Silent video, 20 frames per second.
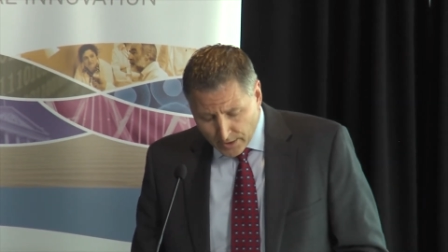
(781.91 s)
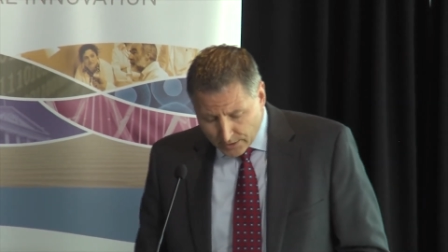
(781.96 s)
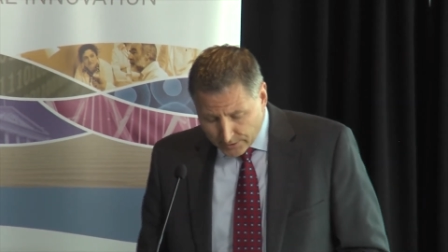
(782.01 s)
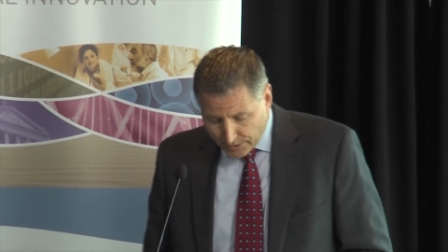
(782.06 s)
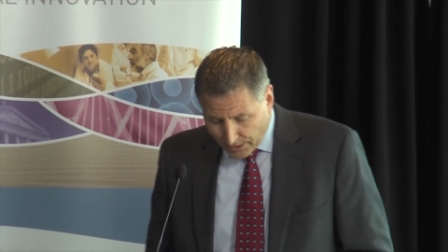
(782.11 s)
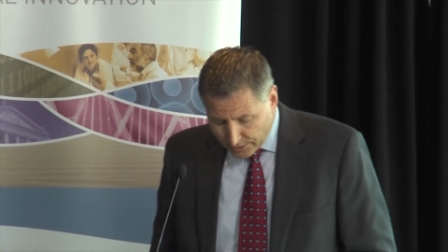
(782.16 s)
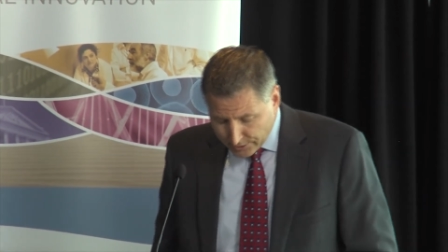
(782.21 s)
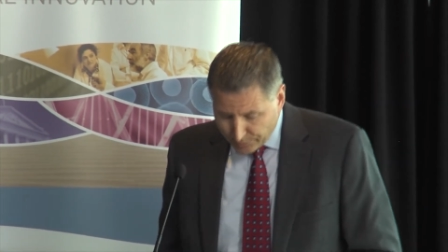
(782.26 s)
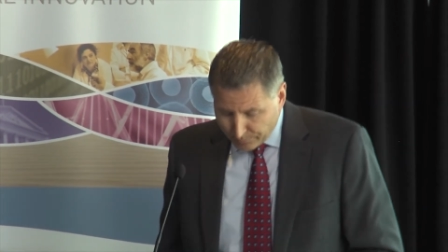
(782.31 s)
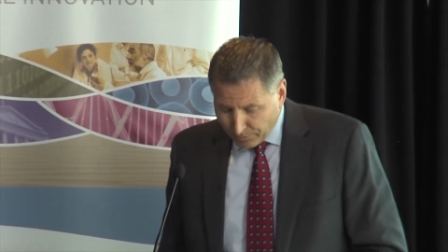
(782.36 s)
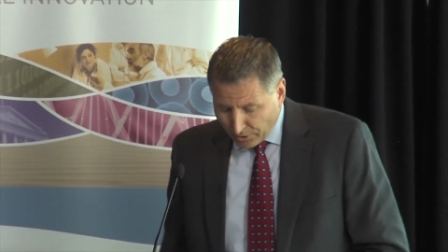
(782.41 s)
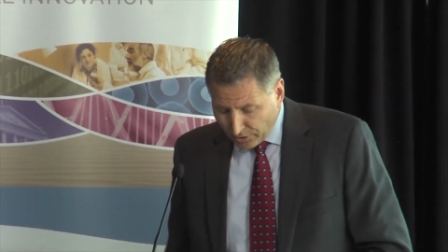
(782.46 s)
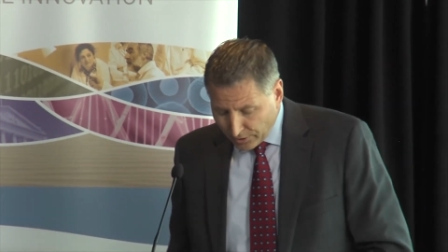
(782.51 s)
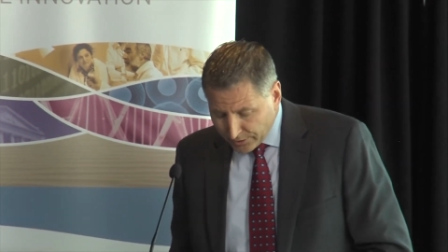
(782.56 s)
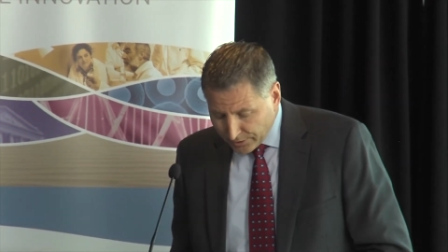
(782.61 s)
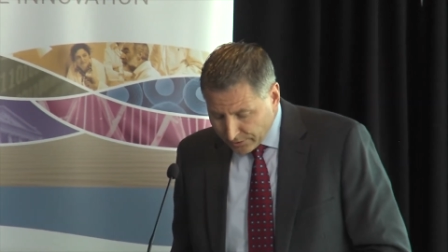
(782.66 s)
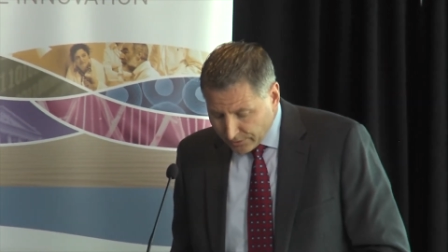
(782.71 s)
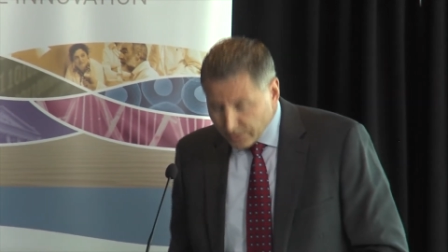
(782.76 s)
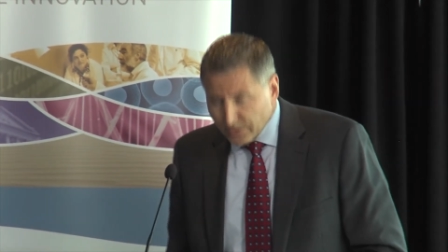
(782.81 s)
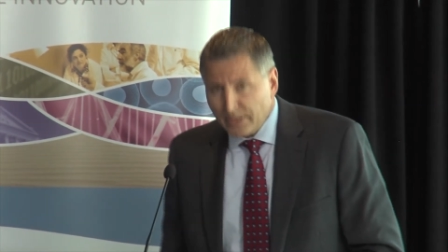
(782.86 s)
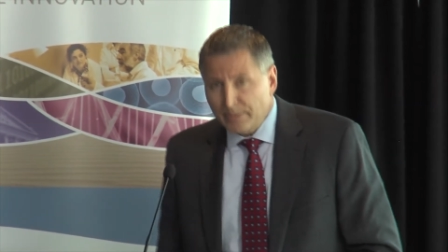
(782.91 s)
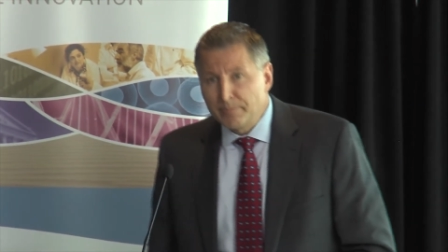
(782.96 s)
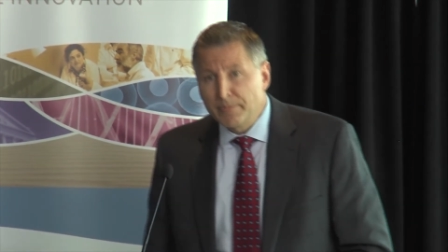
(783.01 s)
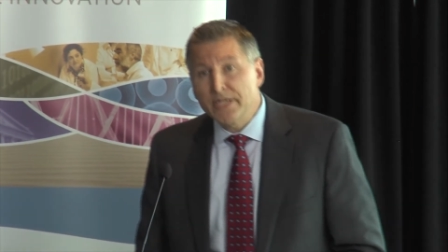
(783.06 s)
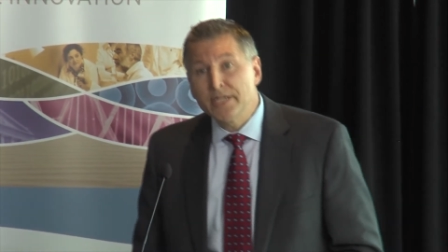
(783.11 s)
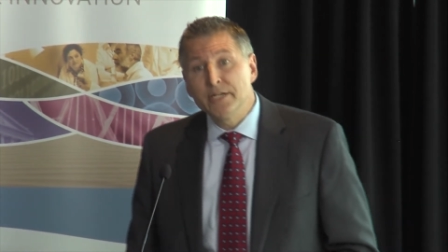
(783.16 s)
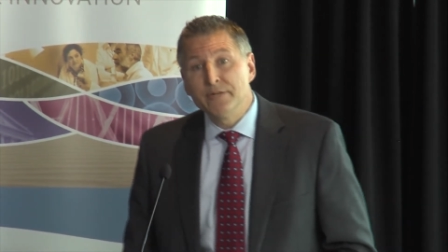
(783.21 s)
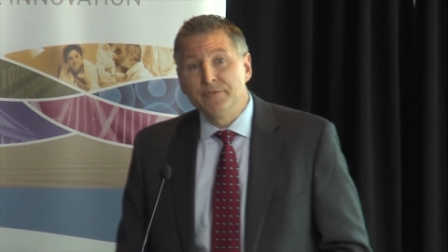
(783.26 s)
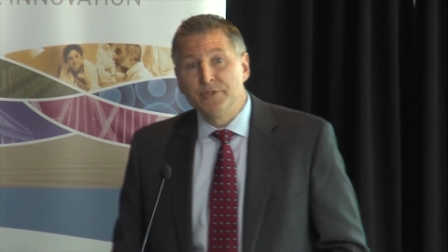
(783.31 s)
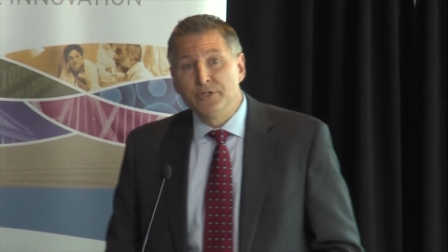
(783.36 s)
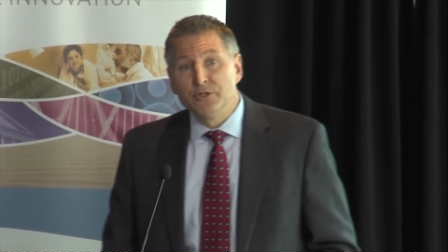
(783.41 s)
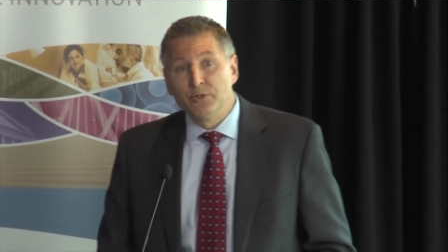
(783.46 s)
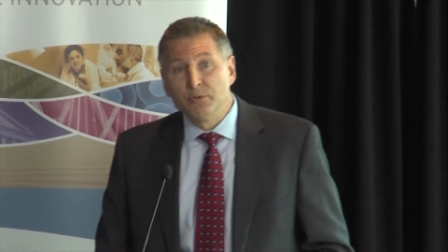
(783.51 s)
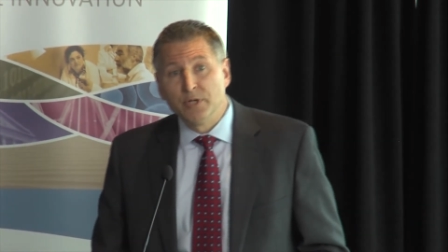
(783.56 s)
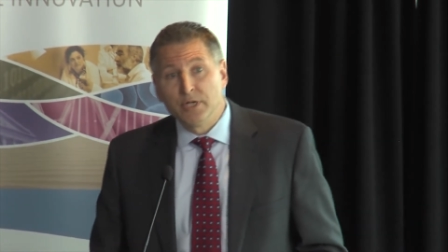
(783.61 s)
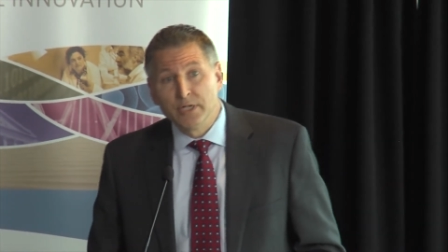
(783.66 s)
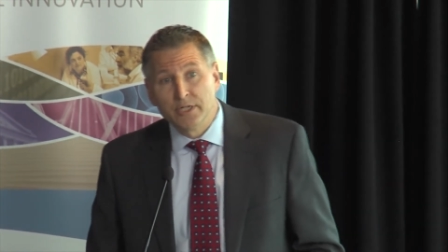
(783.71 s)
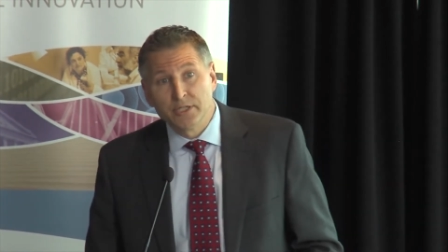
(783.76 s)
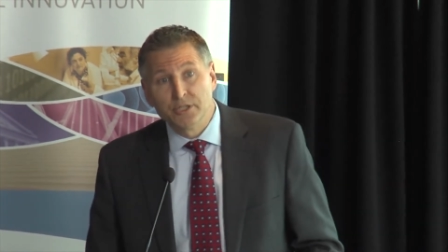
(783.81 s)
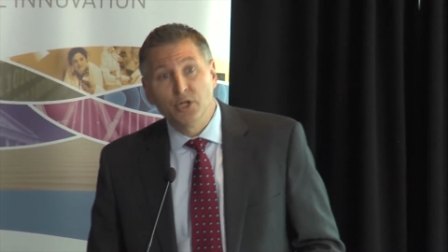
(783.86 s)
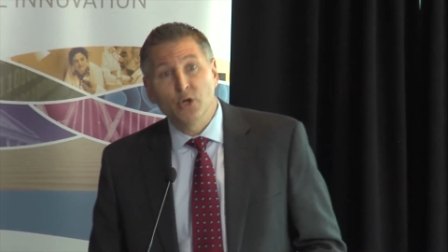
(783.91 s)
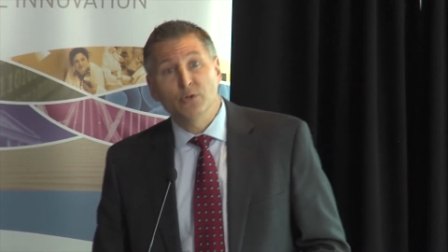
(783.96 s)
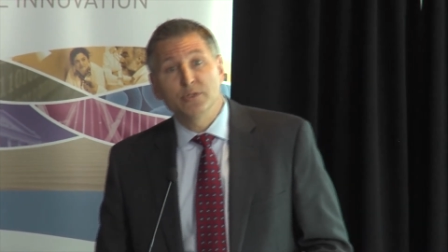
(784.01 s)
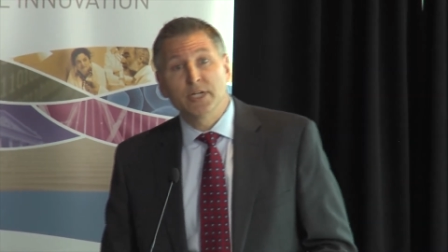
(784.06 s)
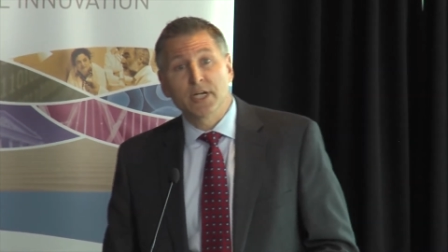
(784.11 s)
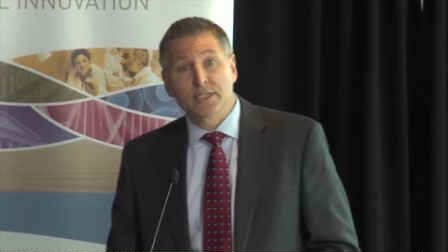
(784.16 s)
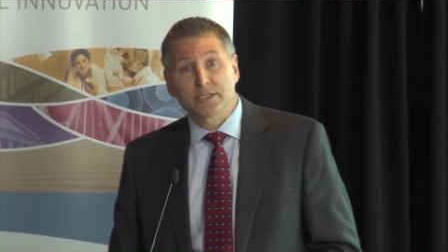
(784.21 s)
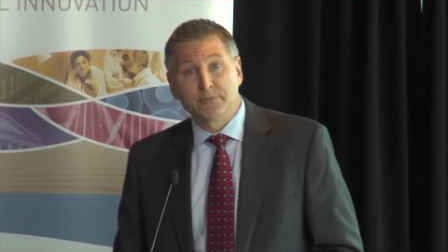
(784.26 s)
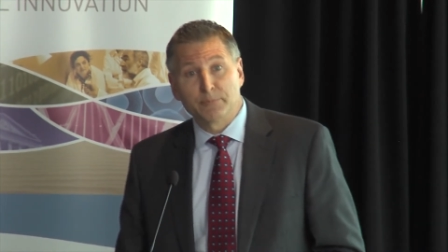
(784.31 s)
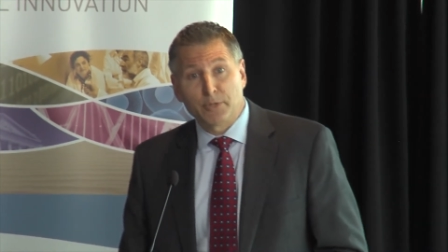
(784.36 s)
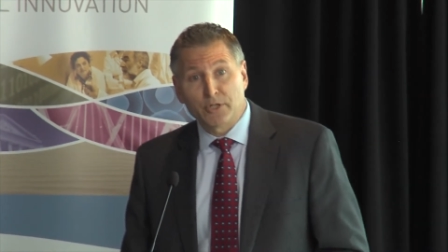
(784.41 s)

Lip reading: Dr. Barker, many of you know Dr.